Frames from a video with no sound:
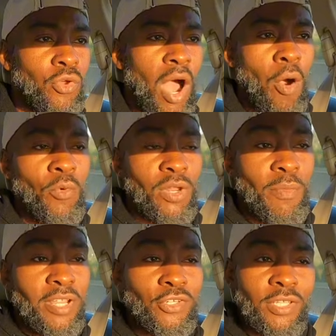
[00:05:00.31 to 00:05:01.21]
So I want
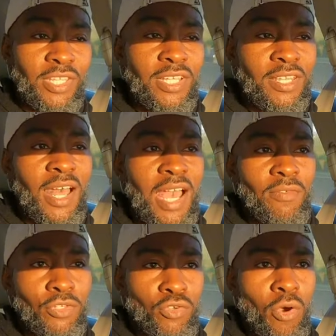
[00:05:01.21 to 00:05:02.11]
to make sure the things I
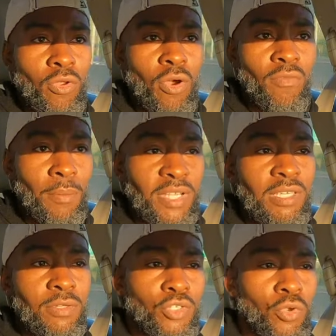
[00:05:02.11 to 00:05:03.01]
have control over, I'm going
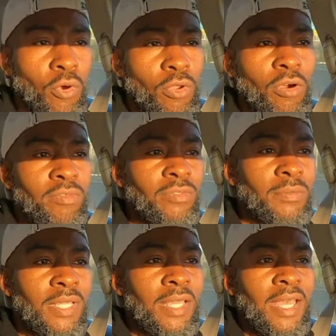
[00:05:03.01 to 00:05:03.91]
to keep control
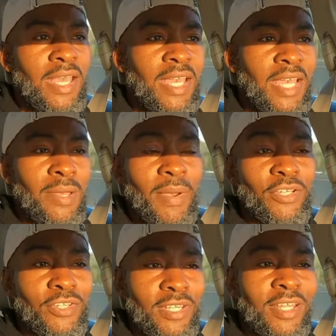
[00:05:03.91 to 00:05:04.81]
over. and
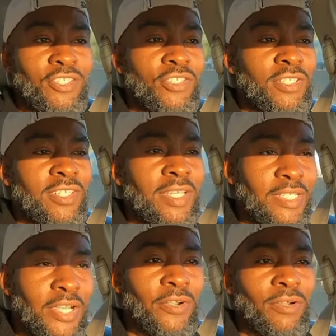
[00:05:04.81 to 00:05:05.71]
make sure that that shit is
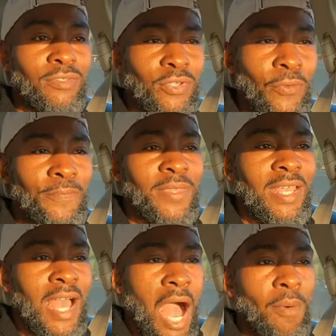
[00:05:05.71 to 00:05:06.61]
taken care of. So
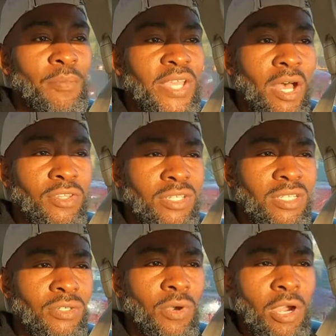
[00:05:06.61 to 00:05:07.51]
I'm gonna be out
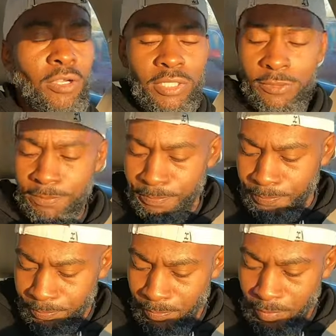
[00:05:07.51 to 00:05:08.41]
there a little early
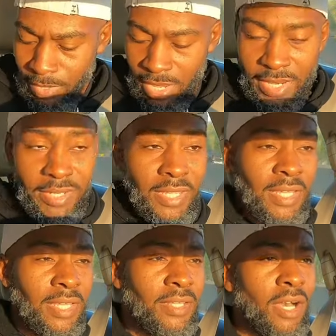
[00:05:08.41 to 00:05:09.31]
and
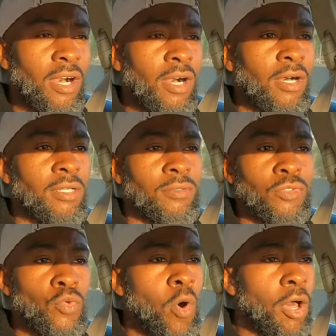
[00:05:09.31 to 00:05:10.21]
then
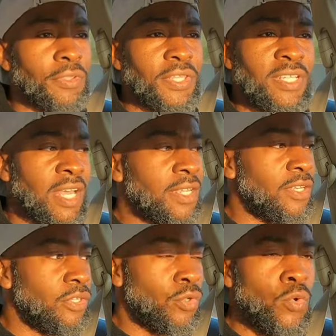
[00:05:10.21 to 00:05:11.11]
do all the things I
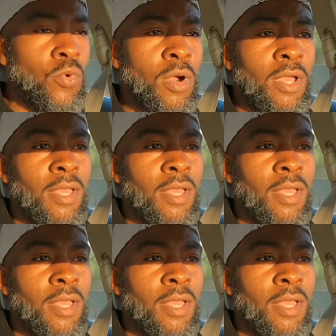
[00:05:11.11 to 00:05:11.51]
need to do.